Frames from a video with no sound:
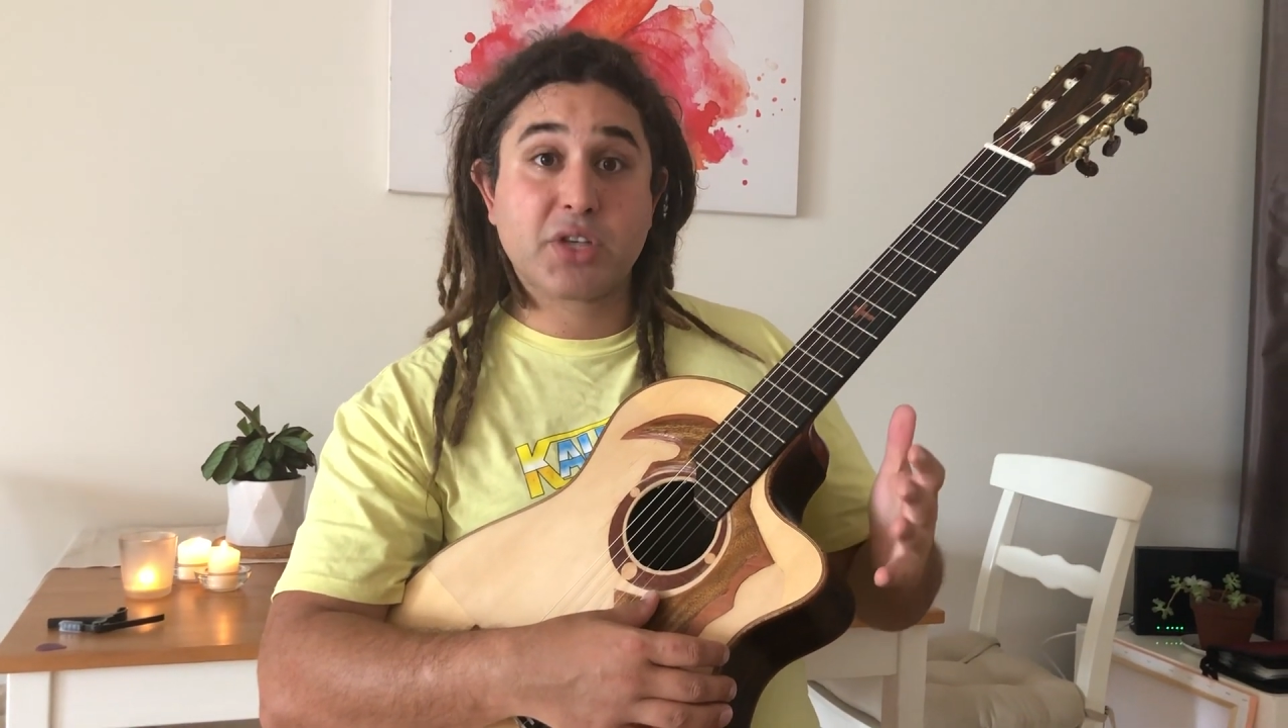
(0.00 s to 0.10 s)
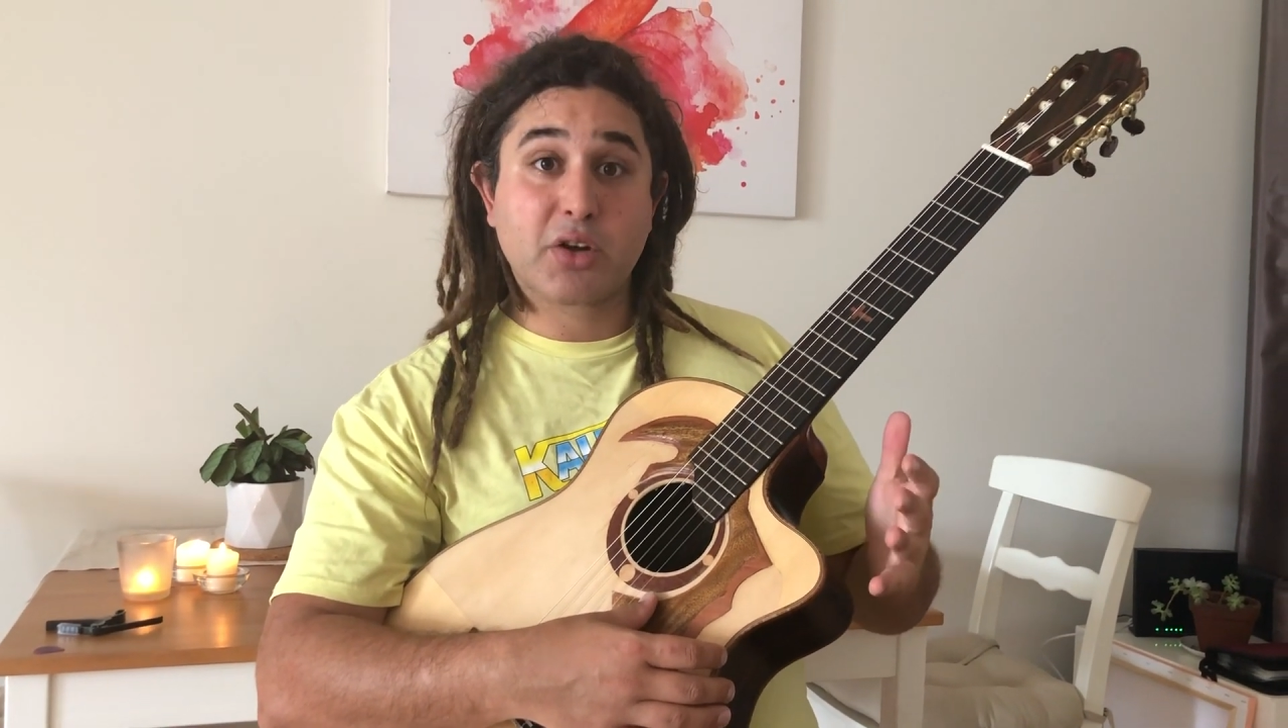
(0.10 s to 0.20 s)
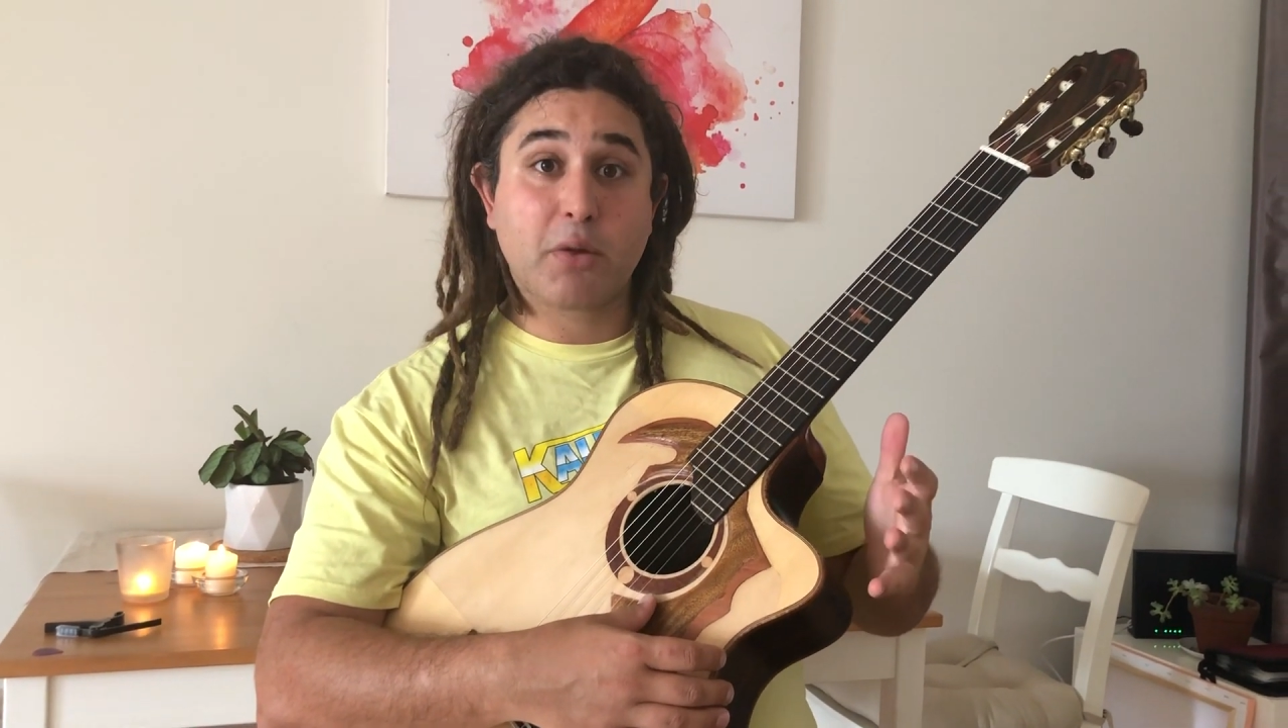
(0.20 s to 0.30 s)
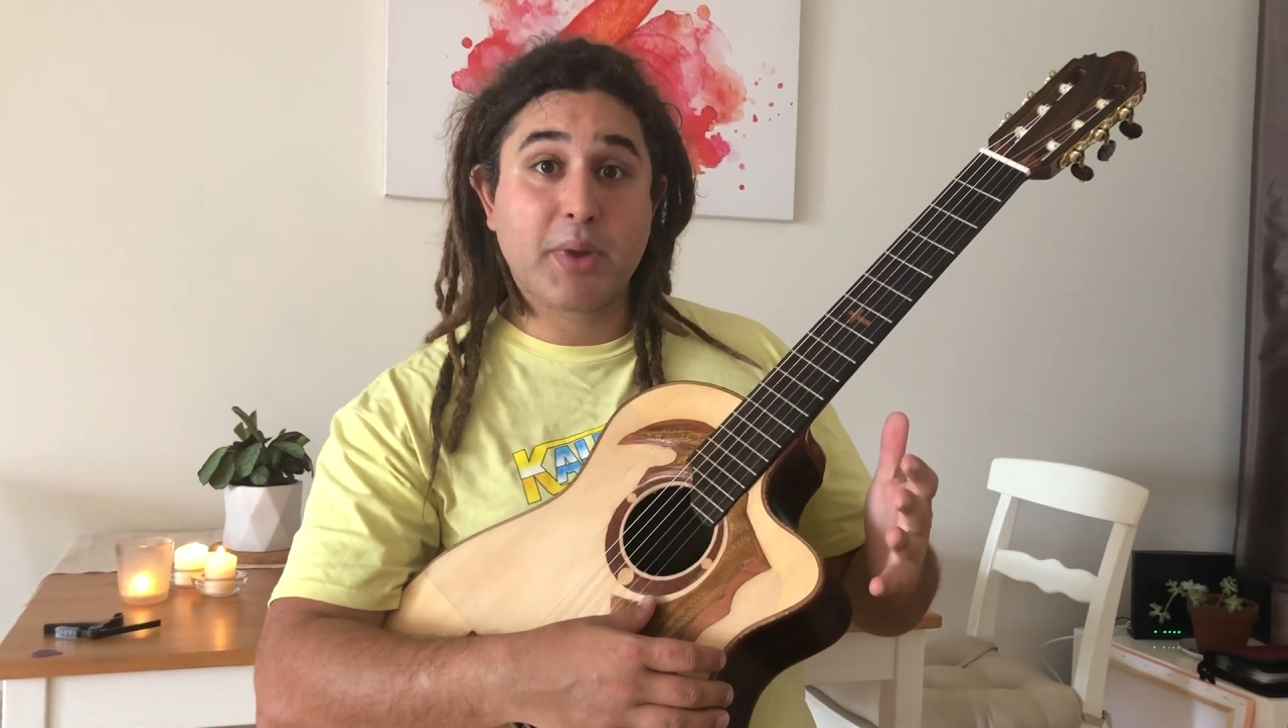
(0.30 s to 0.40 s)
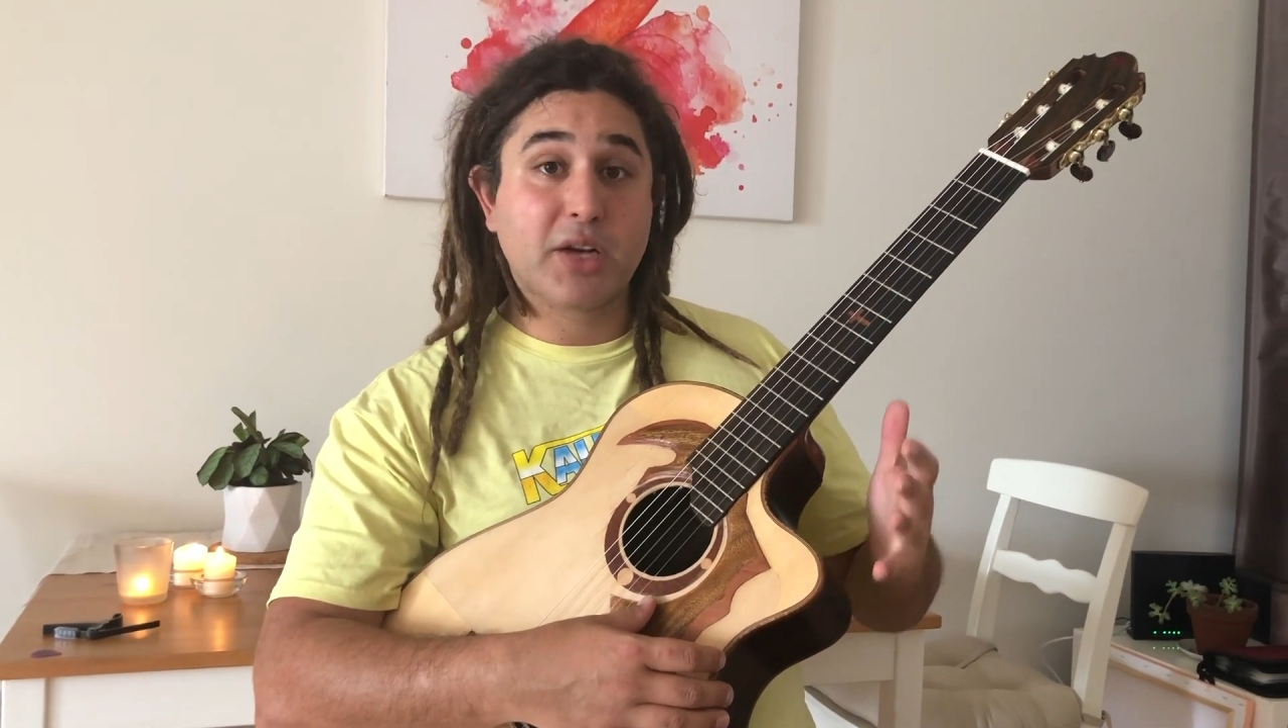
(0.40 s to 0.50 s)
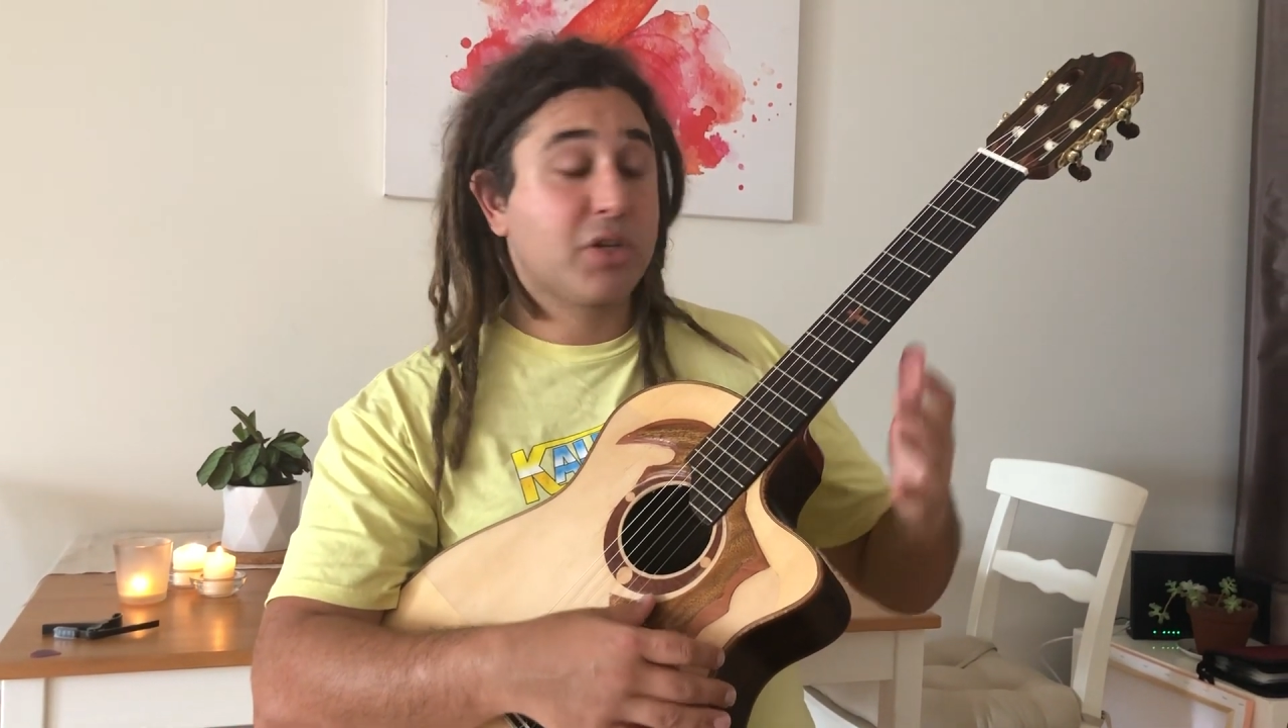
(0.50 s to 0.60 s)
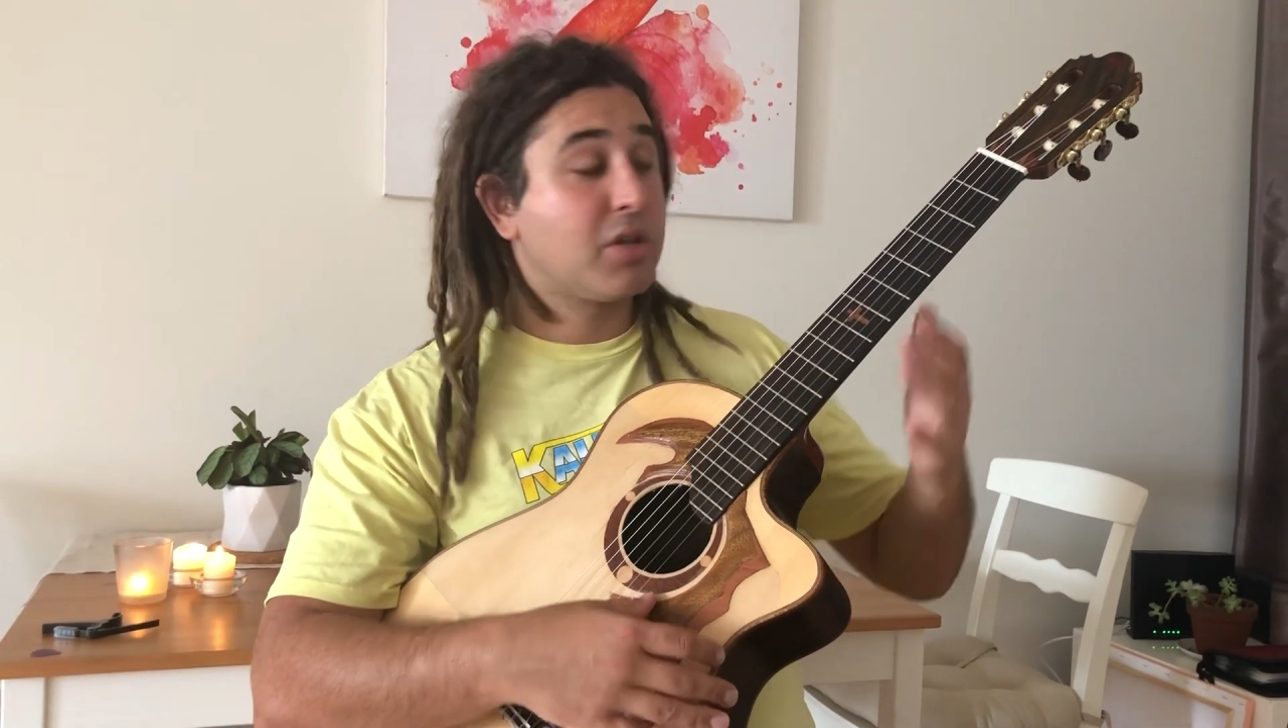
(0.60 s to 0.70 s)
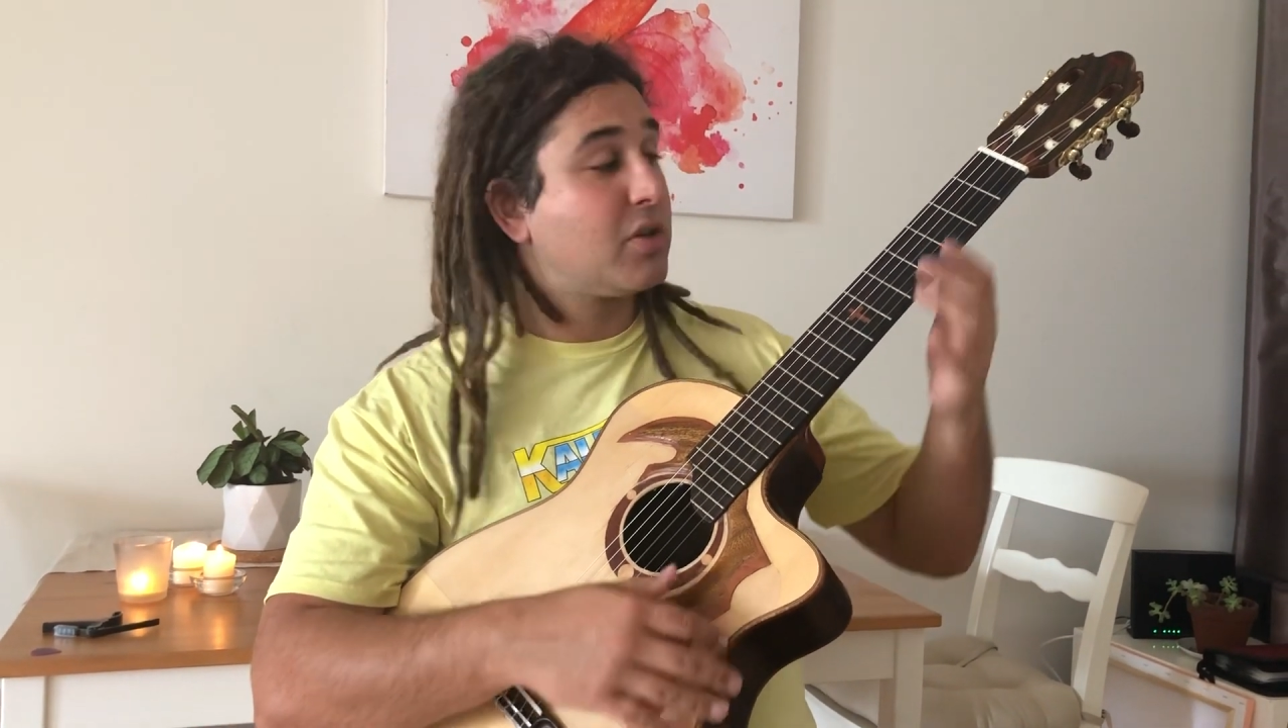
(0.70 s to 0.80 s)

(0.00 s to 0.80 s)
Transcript: that combination of